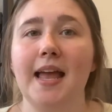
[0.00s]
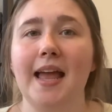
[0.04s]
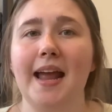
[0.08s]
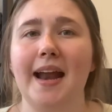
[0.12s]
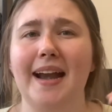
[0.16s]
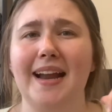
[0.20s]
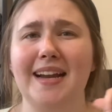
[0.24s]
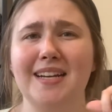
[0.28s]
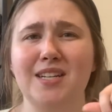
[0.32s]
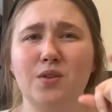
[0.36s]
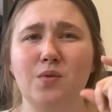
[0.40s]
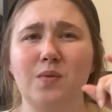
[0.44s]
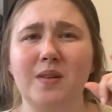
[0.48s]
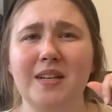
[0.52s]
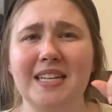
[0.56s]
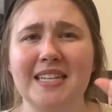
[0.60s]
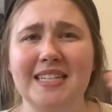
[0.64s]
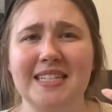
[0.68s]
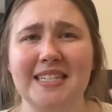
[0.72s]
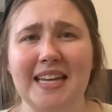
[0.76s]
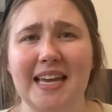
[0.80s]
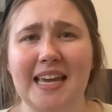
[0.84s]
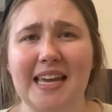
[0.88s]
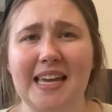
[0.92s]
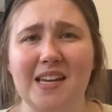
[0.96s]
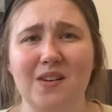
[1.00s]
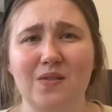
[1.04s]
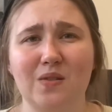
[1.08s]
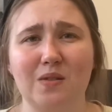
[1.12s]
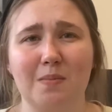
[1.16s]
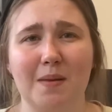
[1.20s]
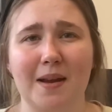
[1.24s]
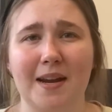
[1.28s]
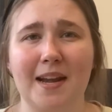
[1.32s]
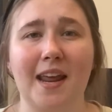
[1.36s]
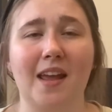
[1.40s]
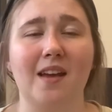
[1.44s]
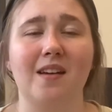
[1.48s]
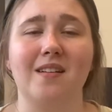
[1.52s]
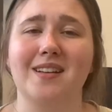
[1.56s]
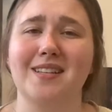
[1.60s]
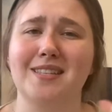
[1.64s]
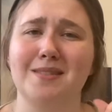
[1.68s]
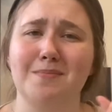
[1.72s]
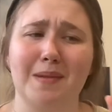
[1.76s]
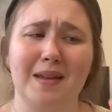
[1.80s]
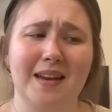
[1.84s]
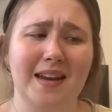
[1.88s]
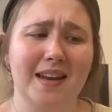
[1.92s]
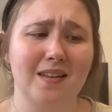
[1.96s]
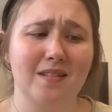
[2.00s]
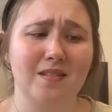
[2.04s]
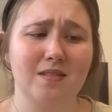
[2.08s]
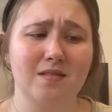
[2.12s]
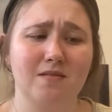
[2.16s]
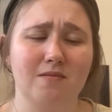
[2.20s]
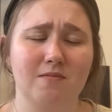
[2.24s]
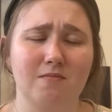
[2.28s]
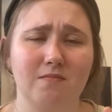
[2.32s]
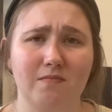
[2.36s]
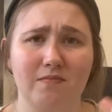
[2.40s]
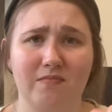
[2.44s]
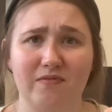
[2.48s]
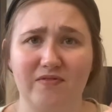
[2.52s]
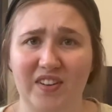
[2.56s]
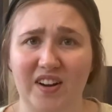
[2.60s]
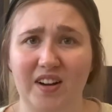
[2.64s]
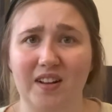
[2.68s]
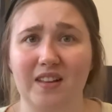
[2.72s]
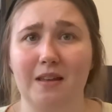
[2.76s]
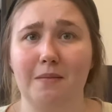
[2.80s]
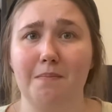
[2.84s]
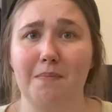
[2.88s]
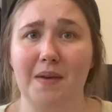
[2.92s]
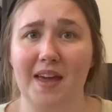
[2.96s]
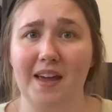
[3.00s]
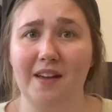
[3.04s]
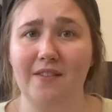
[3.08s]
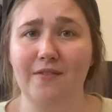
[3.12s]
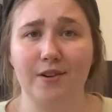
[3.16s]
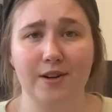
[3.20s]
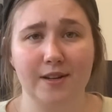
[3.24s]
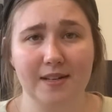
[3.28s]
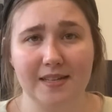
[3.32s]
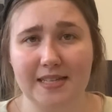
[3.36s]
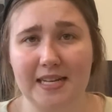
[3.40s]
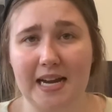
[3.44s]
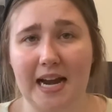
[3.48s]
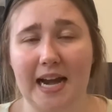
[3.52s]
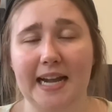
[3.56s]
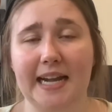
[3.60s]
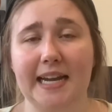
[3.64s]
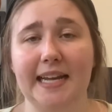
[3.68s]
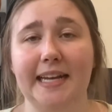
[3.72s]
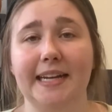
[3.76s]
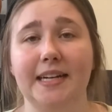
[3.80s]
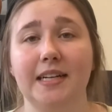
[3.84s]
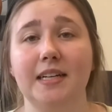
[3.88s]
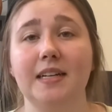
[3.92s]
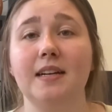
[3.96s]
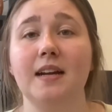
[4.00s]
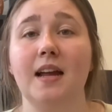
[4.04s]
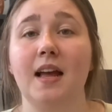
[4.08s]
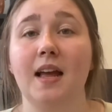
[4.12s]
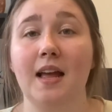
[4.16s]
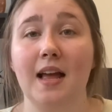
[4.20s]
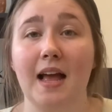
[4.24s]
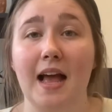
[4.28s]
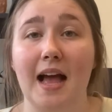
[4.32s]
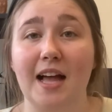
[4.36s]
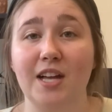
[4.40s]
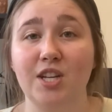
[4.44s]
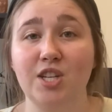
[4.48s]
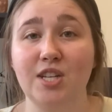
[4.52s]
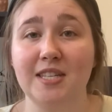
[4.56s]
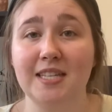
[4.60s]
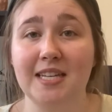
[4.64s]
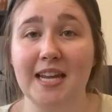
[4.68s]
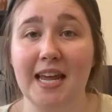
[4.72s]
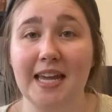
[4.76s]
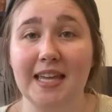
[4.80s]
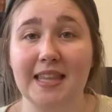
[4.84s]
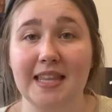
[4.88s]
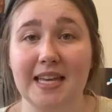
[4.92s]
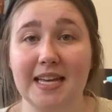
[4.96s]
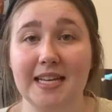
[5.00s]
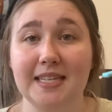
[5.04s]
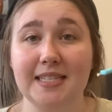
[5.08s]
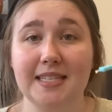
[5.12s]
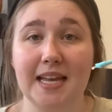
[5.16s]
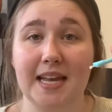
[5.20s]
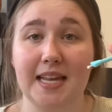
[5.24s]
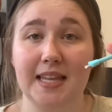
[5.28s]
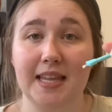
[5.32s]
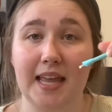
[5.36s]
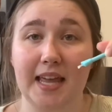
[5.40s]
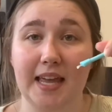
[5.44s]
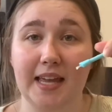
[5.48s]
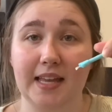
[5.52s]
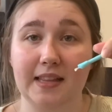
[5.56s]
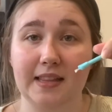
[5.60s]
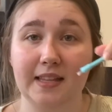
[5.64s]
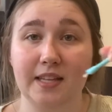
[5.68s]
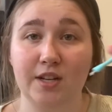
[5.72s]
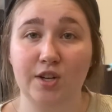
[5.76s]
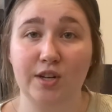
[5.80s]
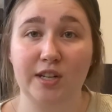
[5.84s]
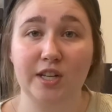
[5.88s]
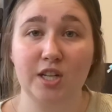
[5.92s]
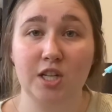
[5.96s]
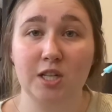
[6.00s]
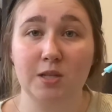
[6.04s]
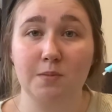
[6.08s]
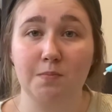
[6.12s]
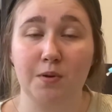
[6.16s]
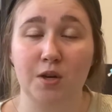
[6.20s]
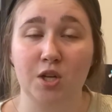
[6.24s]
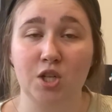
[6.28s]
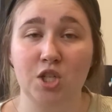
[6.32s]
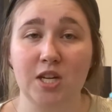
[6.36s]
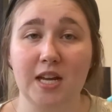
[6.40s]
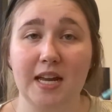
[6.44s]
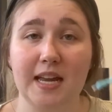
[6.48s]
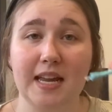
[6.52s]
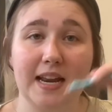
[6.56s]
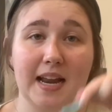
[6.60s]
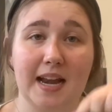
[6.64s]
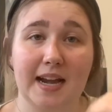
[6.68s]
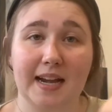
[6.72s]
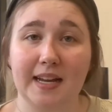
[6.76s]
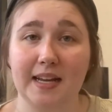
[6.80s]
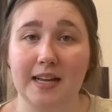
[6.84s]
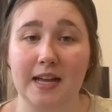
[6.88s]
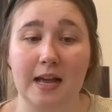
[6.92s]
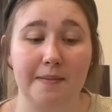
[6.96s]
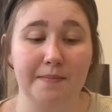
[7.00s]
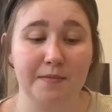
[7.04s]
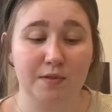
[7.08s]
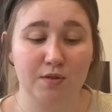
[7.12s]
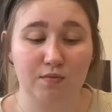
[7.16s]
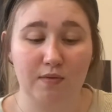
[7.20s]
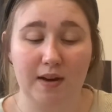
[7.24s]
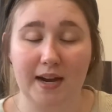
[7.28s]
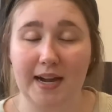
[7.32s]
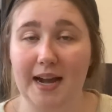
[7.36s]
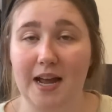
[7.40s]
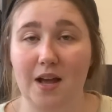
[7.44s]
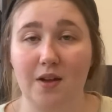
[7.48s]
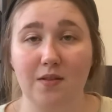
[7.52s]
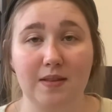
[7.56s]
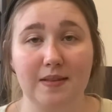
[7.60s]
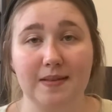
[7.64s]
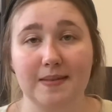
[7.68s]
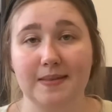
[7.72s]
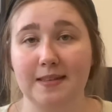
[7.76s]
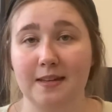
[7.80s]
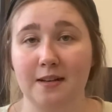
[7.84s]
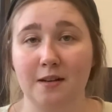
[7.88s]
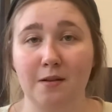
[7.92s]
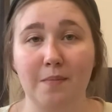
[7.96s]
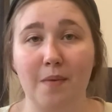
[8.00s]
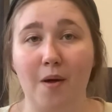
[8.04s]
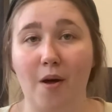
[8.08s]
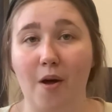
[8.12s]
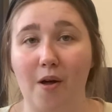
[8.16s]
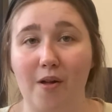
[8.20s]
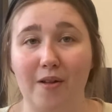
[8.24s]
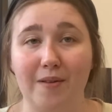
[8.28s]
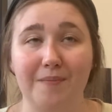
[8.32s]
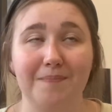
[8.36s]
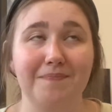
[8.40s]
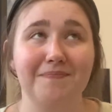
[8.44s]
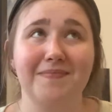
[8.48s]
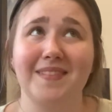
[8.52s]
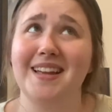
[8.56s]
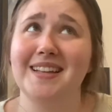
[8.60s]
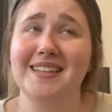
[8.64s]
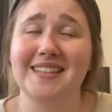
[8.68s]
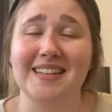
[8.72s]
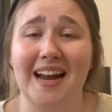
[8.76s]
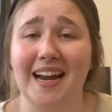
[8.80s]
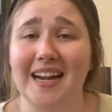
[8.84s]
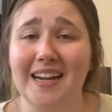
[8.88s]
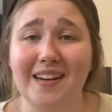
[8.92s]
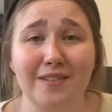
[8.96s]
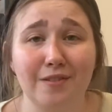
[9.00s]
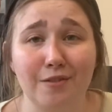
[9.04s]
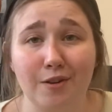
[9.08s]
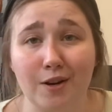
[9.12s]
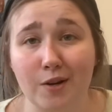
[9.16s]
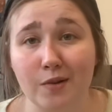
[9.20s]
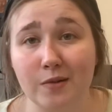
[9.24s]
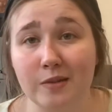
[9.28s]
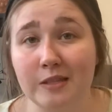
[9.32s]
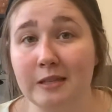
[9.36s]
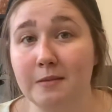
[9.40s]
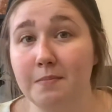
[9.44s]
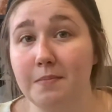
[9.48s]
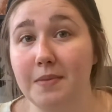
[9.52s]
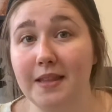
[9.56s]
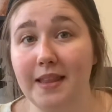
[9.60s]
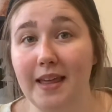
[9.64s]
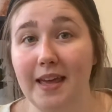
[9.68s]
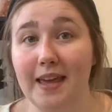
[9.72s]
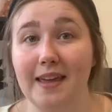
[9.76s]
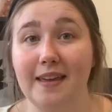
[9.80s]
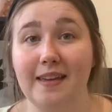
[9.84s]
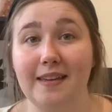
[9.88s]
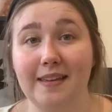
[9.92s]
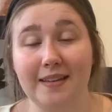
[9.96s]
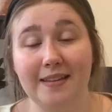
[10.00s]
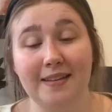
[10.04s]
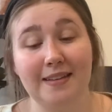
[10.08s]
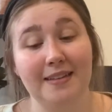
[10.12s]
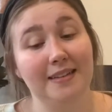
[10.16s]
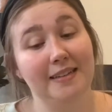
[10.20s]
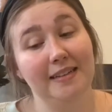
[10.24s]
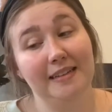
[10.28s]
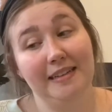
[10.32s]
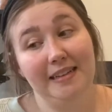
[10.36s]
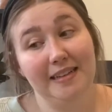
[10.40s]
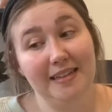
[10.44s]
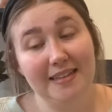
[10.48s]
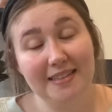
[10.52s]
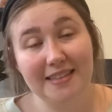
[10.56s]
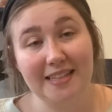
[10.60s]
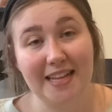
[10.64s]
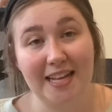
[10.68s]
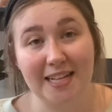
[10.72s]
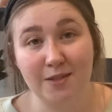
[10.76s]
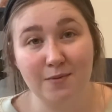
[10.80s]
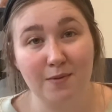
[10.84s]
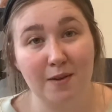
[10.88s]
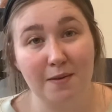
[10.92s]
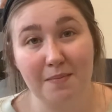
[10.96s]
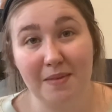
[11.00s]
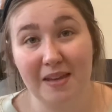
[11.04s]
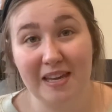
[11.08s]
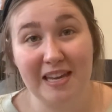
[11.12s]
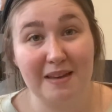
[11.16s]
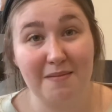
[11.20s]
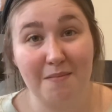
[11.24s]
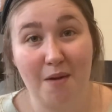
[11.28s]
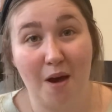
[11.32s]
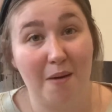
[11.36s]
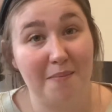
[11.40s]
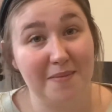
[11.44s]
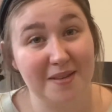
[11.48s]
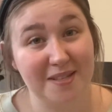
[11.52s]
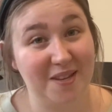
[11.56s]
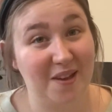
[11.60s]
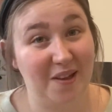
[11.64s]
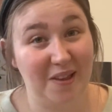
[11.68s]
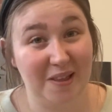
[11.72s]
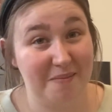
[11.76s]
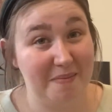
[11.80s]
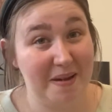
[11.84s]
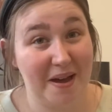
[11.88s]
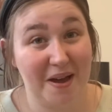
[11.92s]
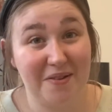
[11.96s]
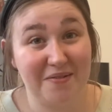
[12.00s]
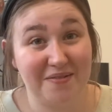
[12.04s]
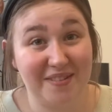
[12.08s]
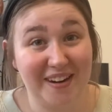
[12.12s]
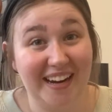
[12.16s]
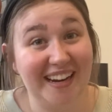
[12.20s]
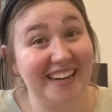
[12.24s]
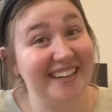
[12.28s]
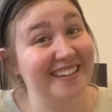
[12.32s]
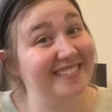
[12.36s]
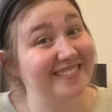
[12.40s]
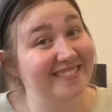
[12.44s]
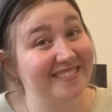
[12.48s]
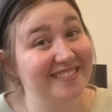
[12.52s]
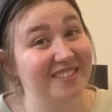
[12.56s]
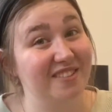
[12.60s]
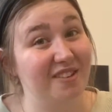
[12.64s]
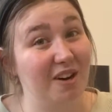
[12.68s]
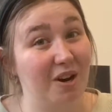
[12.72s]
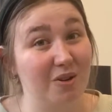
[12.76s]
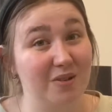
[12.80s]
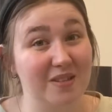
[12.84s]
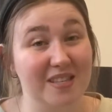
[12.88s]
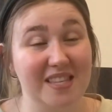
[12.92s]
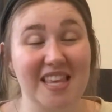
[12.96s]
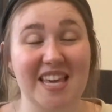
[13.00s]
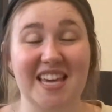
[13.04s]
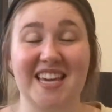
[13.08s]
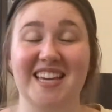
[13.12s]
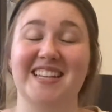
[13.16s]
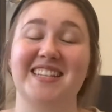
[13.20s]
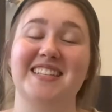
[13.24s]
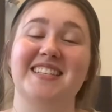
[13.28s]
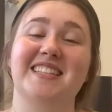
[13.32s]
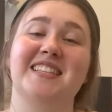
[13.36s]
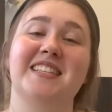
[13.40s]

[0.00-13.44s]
And I don't wanna dig in with my nail because my nail's fairly big for his tiny ear. I'll just take this and like literally just push it and it comes right out, this little ball. It's kind of gross, but like that's what being a mom is all about, right? Gross things.